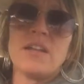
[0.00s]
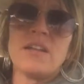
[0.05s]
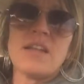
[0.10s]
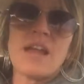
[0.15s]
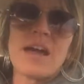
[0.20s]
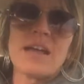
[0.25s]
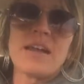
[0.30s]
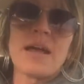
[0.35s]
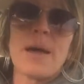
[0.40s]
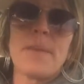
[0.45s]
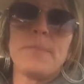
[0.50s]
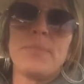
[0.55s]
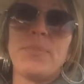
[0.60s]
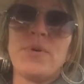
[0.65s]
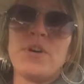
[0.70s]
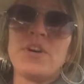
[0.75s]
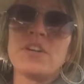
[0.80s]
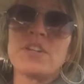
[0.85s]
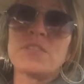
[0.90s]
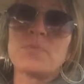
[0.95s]
not on
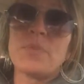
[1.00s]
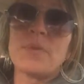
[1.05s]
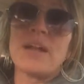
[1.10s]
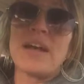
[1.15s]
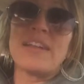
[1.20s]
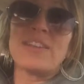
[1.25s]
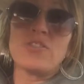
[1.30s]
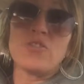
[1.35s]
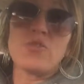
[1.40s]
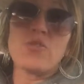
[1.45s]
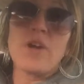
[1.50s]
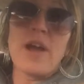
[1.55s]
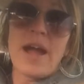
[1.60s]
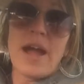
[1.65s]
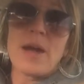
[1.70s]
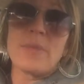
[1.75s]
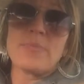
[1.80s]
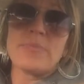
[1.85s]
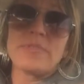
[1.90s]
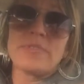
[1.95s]
books, but on crap,
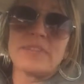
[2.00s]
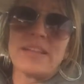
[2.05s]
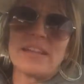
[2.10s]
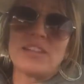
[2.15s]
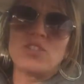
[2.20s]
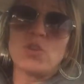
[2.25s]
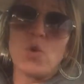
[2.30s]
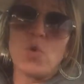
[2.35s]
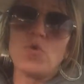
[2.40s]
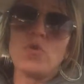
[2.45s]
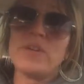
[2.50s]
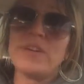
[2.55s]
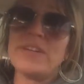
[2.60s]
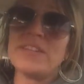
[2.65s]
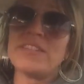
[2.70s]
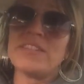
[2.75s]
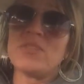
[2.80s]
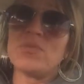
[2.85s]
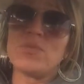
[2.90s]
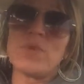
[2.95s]
like
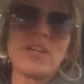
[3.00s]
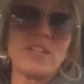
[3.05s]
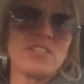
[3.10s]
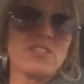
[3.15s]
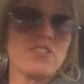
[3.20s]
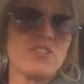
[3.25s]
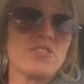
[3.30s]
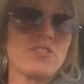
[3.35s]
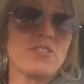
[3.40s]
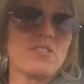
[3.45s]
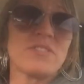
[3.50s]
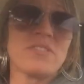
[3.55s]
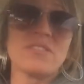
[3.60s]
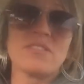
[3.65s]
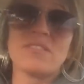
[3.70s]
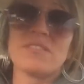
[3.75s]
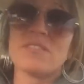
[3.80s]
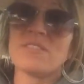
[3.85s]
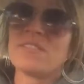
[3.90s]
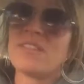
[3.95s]
toys and racers.
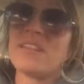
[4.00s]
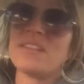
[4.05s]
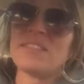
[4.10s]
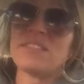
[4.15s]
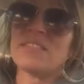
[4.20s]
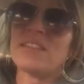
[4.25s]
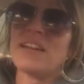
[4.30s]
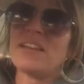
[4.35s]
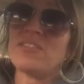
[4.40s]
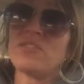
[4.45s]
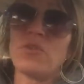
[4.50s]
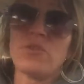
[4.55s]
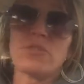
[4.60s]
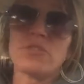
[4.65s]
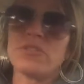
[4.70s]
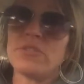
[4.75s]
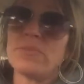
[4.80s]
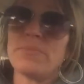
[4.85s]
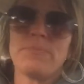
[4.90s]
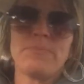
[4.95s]
As I told
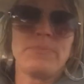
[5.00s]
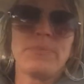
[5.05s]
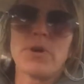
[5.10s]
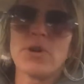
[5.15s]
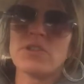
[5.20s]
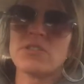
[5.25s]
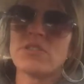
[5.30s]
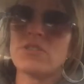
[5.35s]
her, books